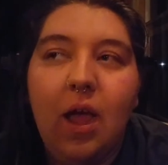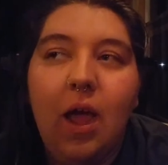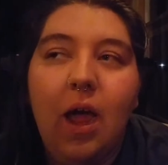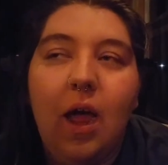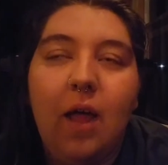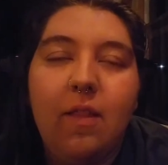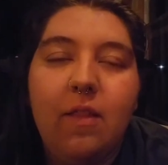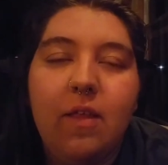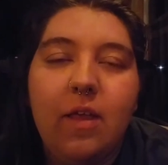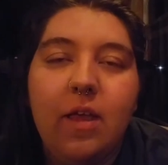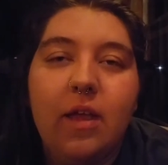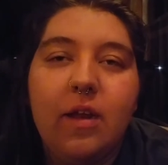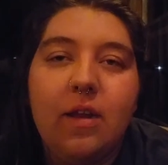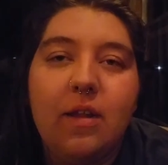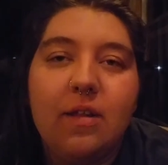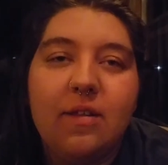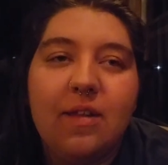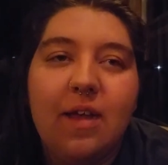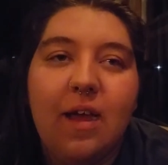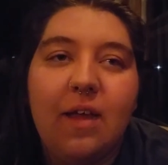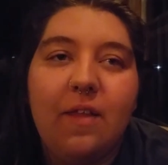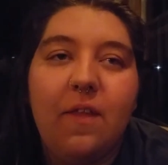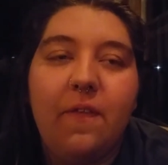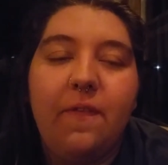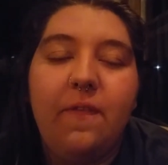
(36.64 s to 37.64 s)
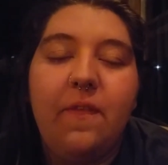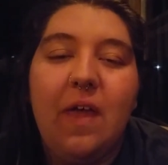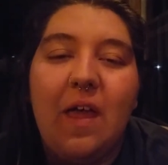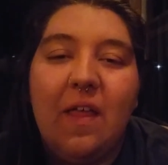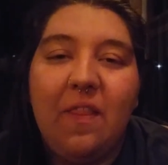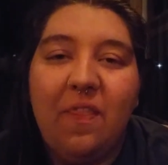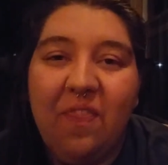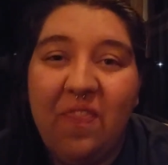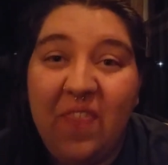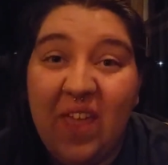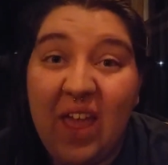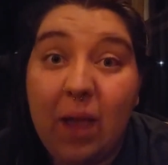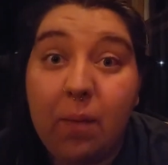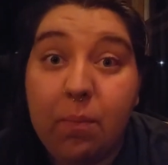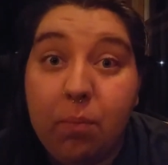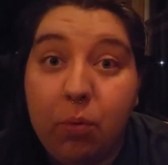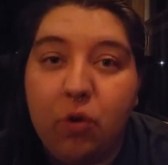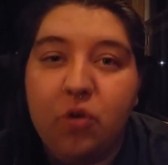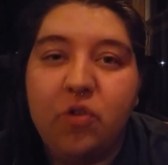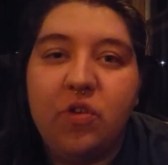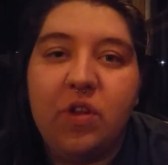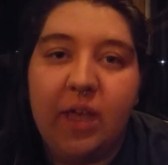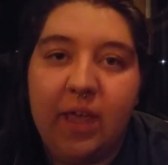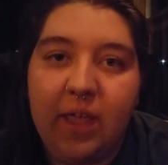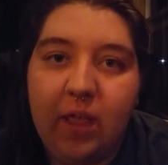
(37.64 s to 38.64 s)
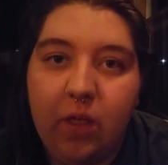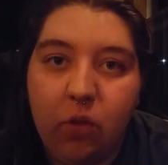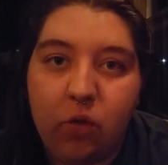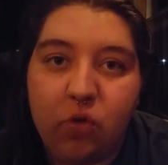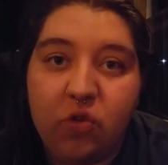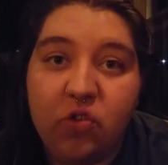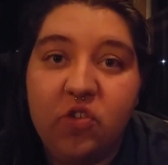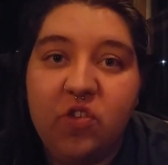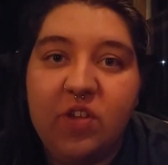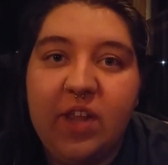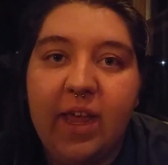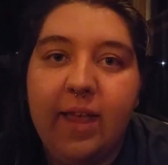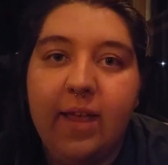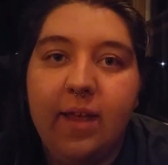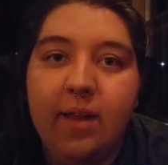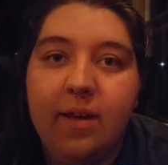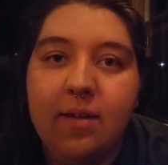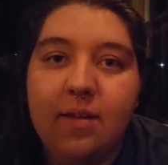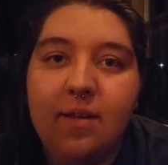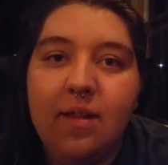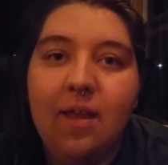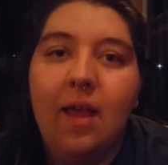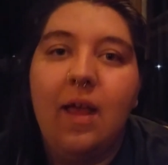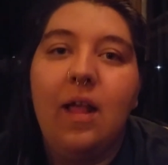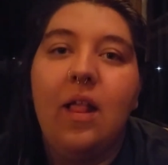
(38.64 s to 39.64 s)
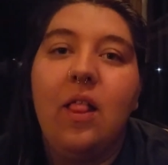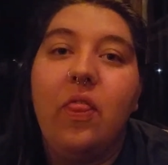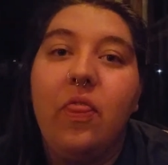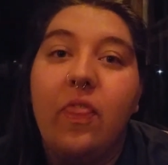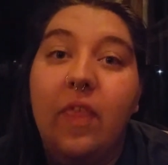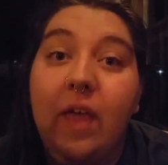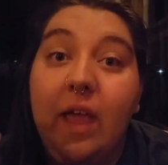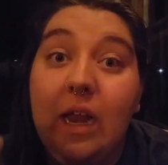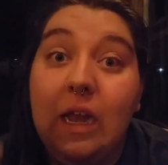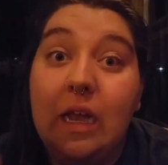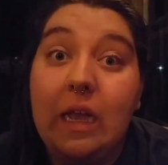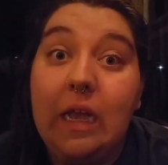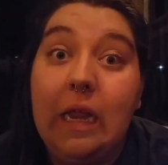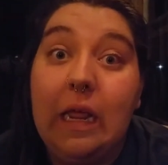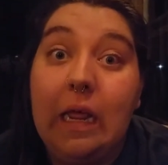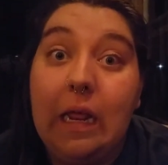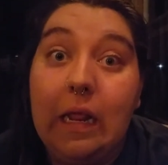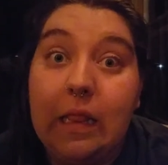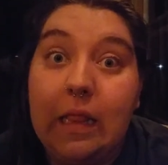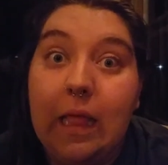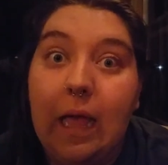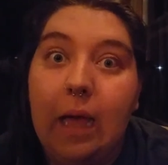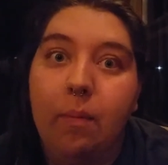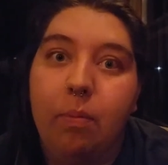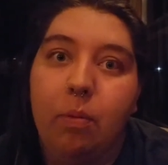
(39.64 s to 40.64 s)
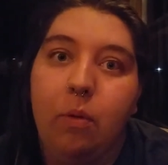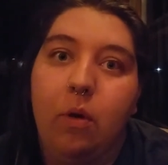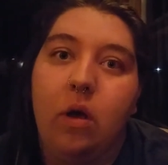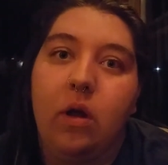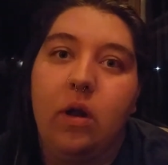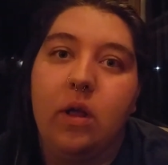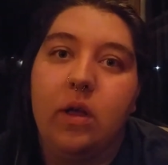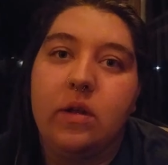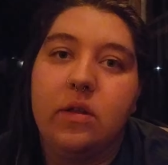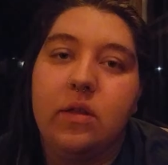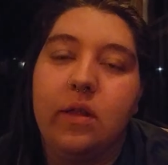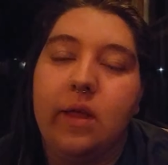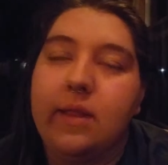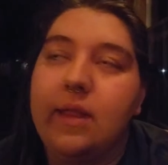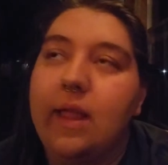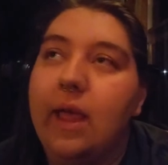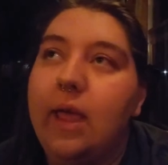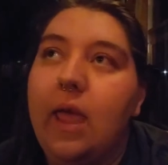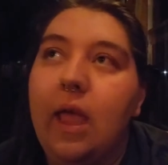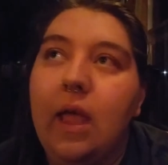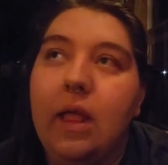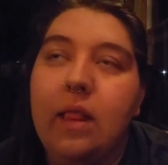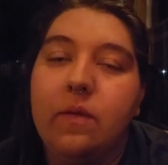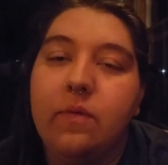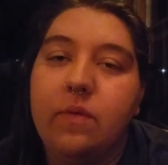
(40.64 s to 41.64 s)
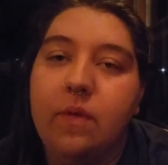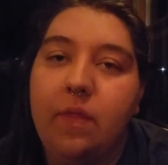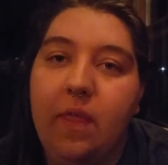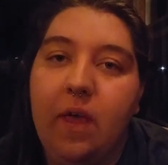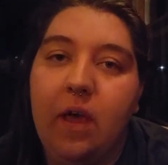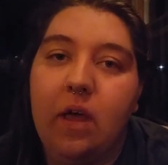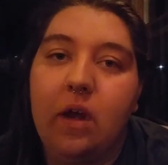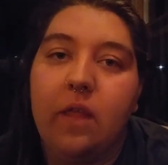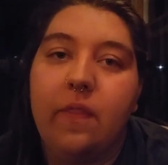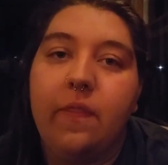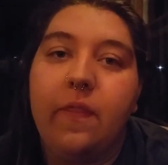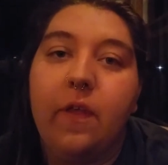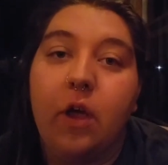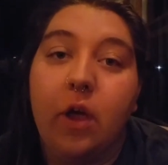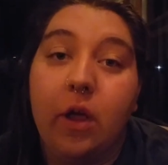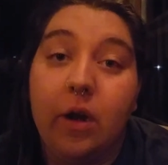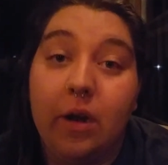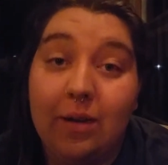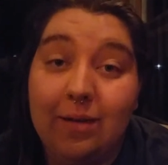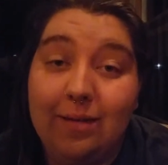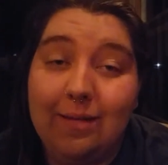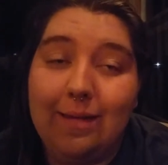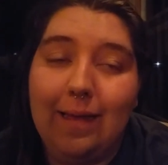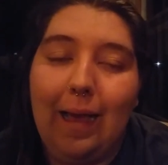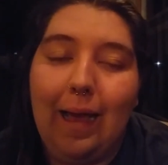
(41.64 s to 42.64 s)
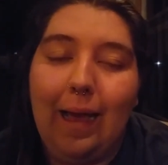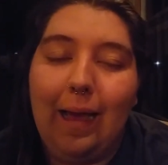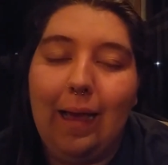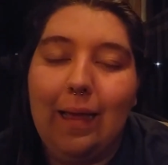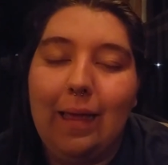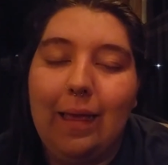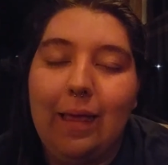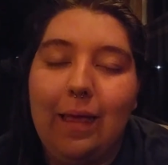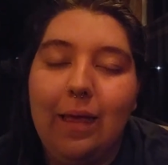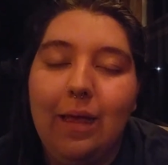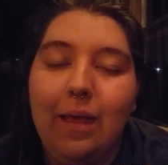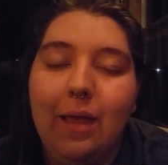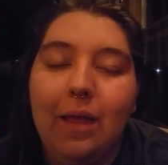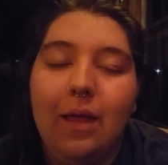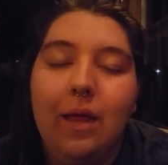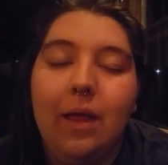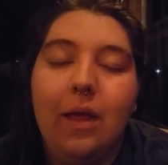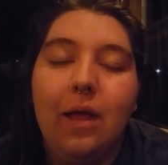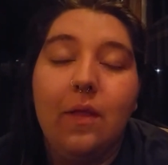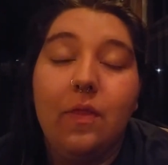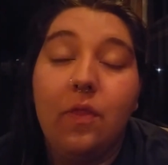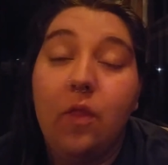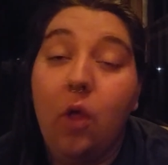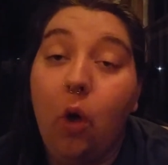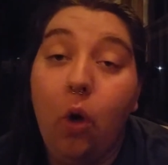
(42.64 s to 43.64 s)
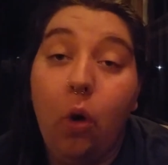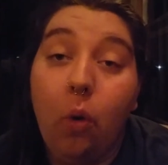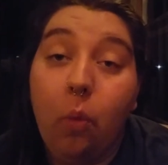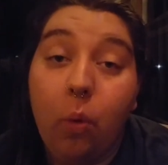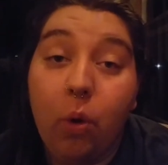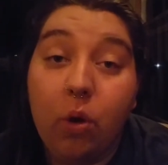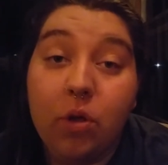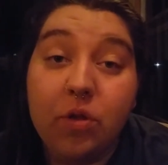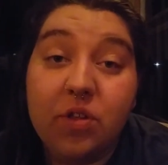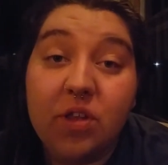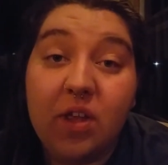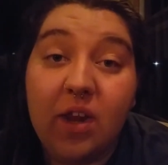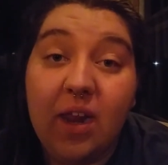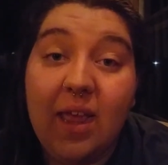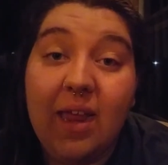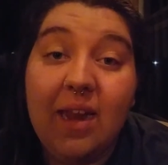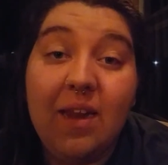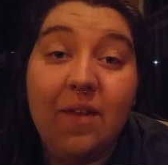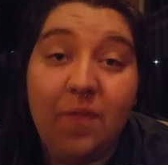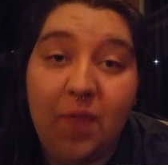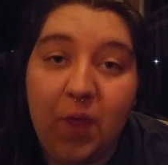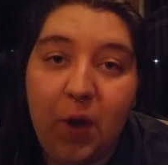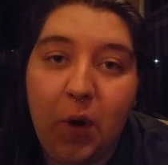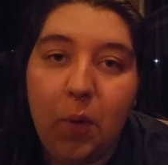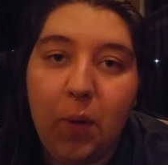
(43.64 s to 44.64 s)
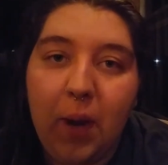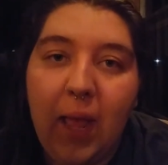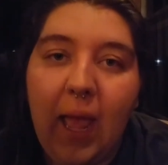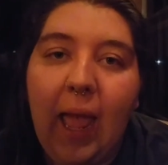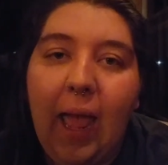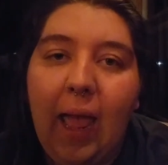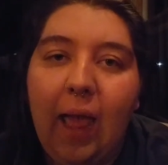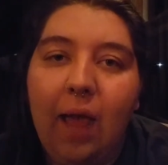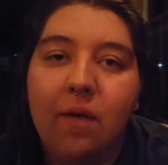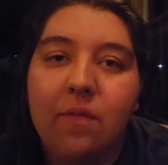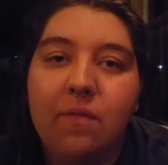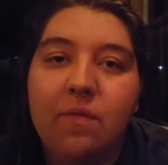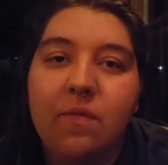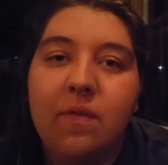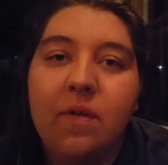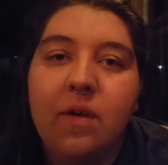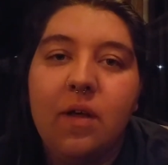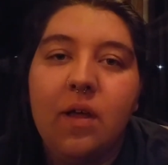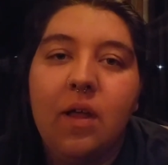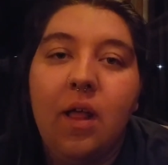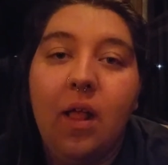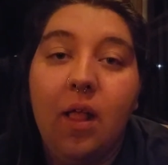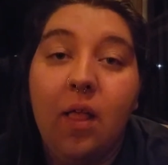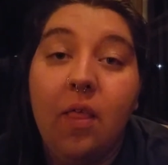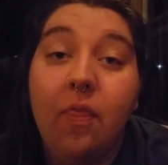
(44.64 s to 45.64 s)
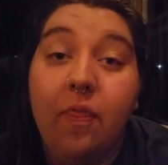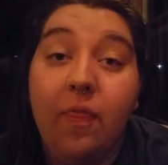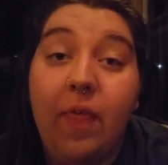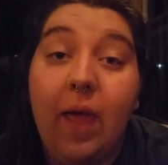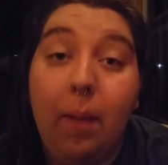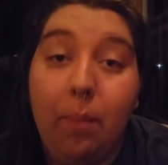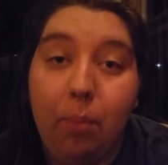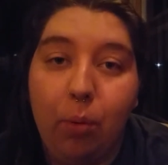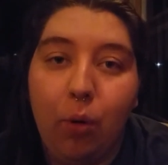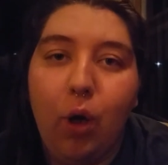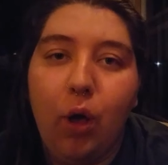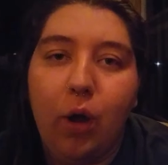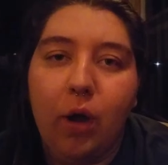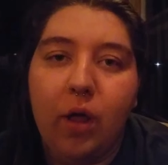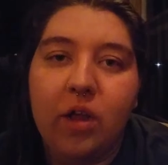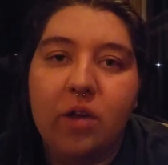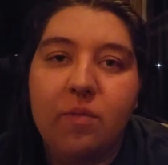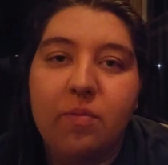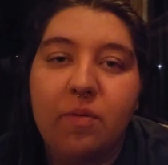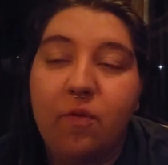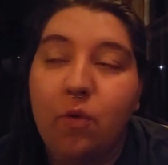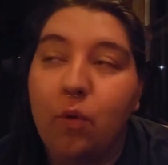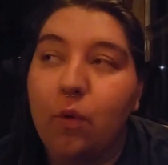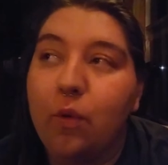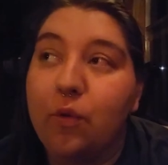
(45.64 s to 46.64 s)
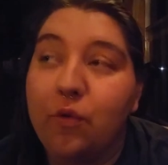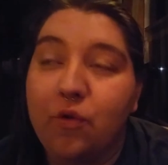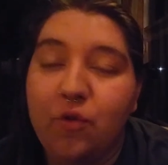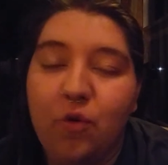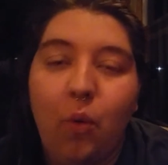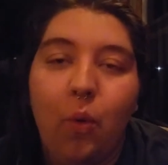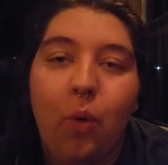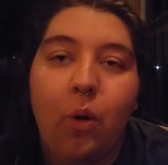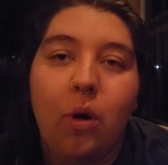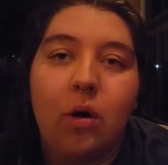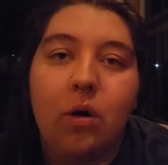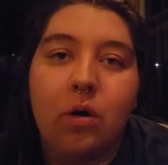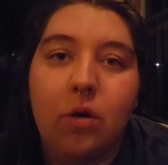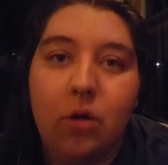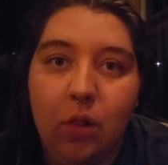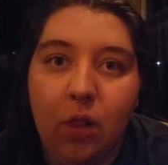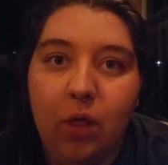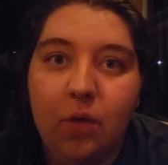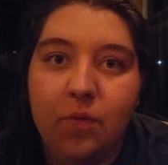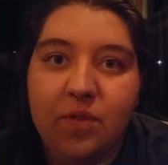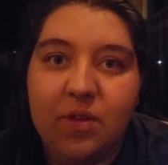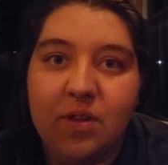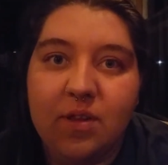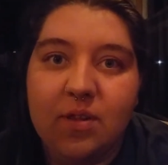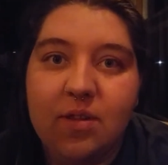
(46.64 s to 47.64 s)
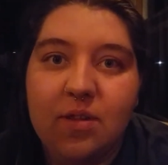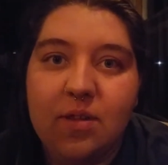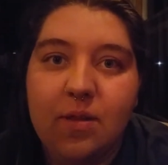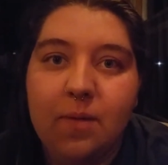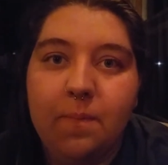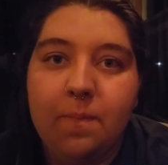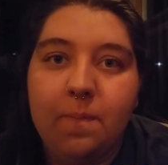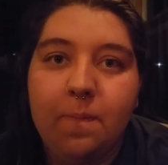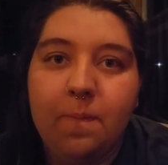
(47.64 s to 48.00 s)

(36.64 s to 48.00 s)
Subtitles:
and then decide that at that particular second they need that product. Like, they can't live without it. They're going to die. The whole world's going to end if they don't have that product before the store closes.